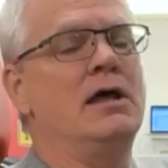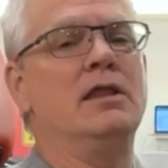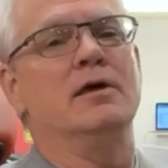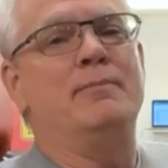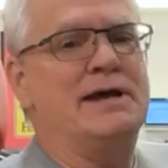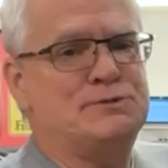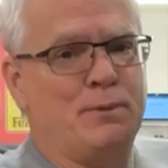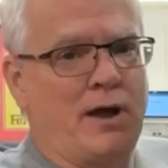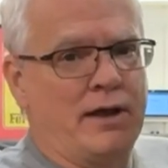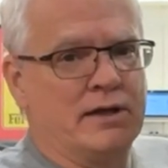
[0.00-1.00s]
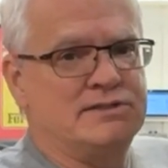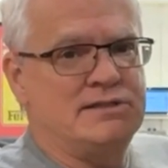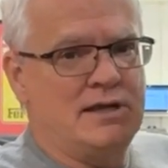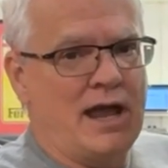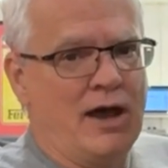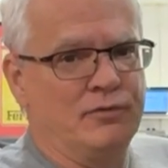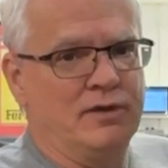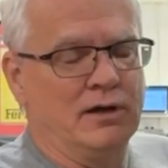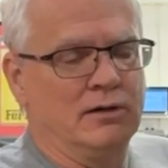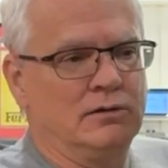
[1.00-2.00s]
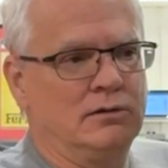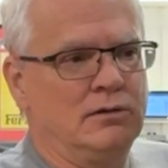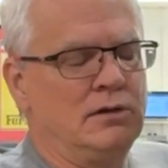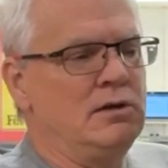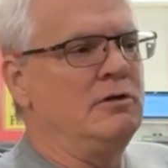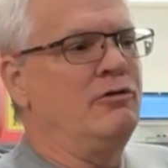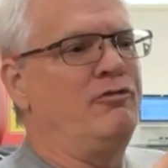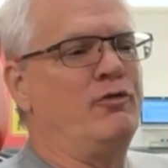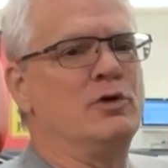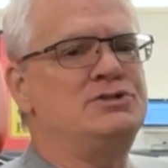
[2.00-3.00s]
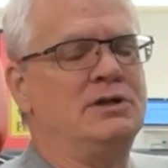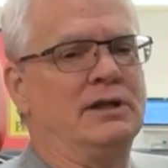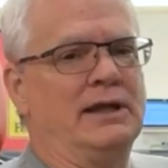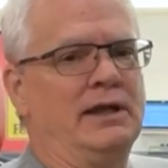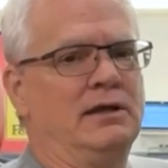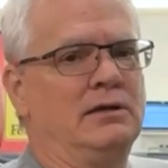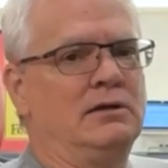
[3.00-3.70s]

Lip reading: the best products out there. Fortunately,